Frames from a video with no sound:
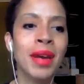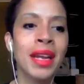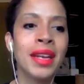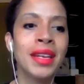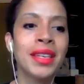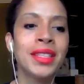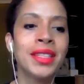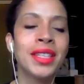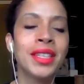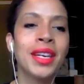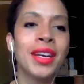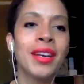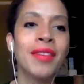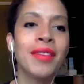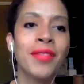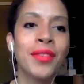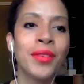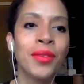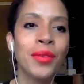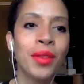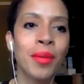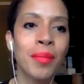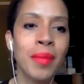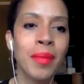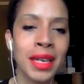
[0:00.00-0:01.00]
Manager
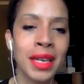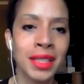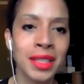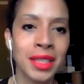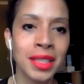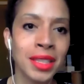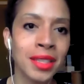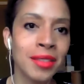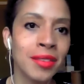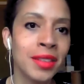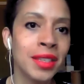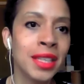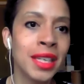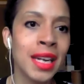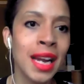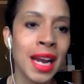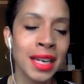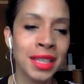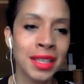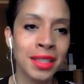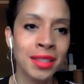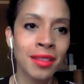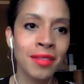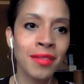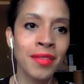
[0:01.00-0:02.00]
for the Manchester
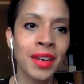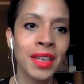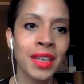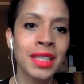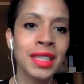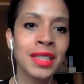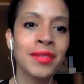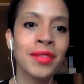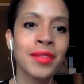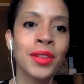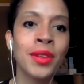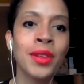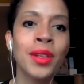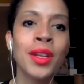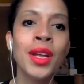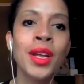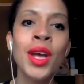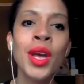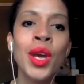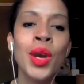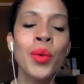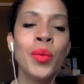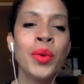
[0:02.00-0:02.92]
International Festival,